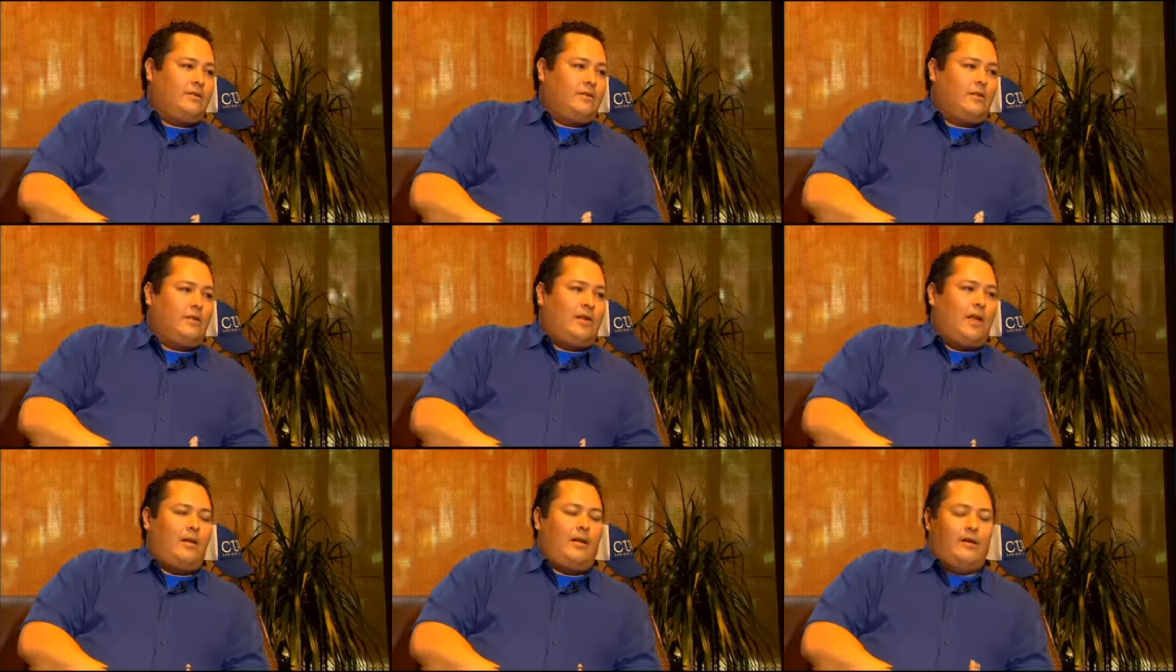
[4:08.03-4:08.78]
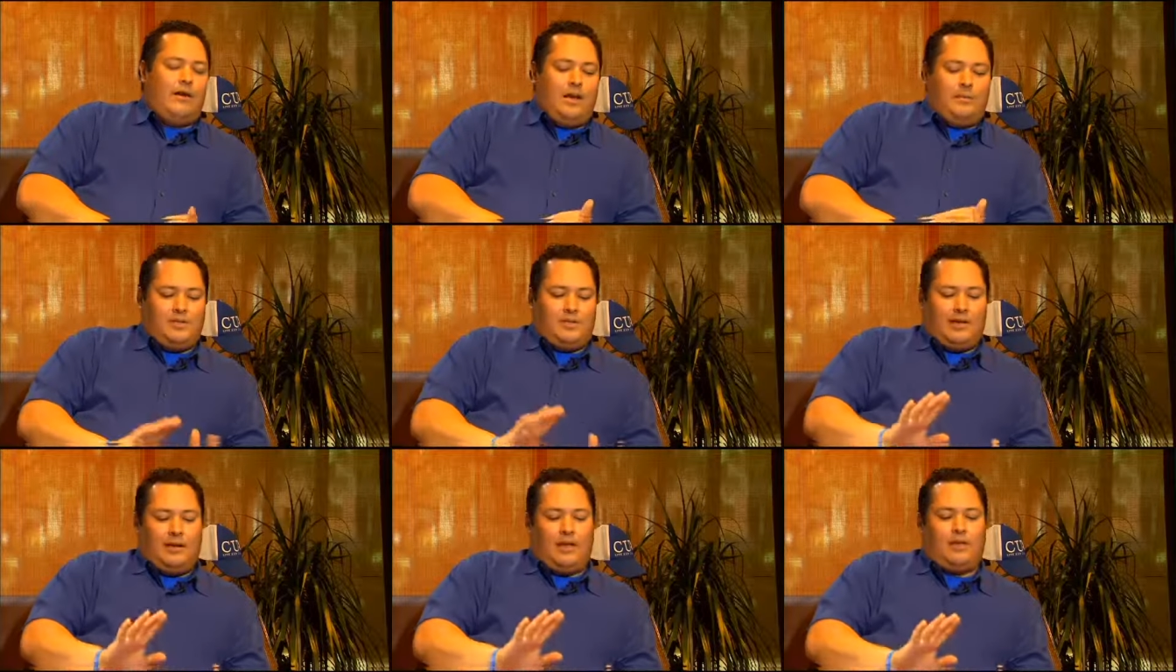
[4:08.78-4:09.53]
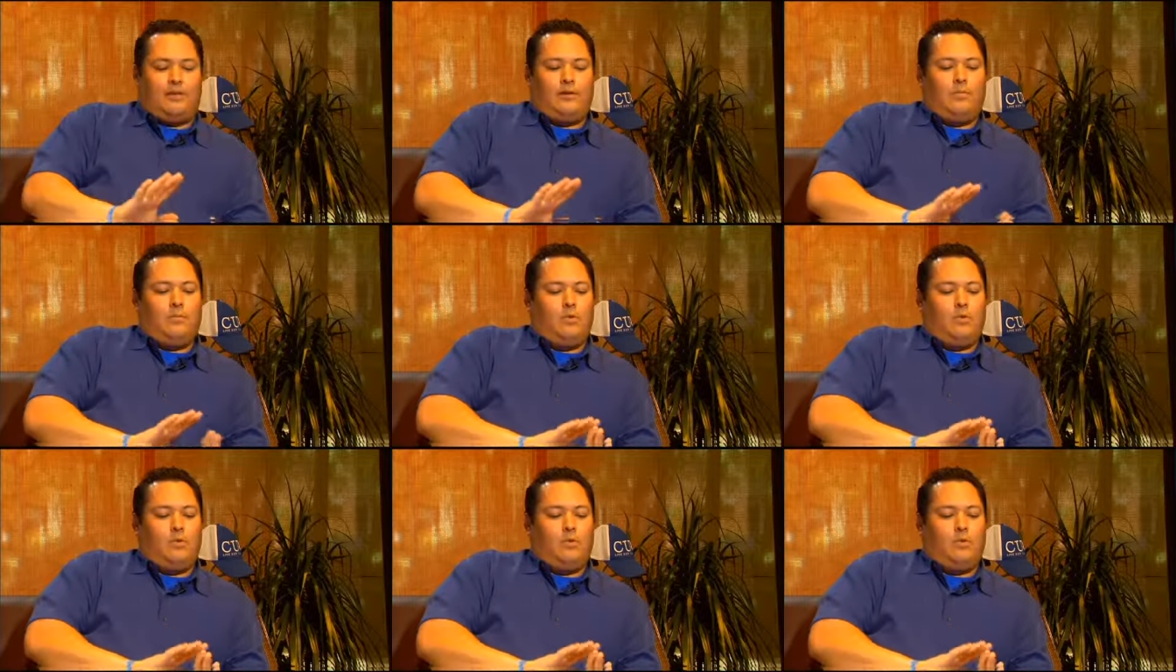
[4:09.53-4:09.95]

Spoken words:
You know, our name has gotten out there.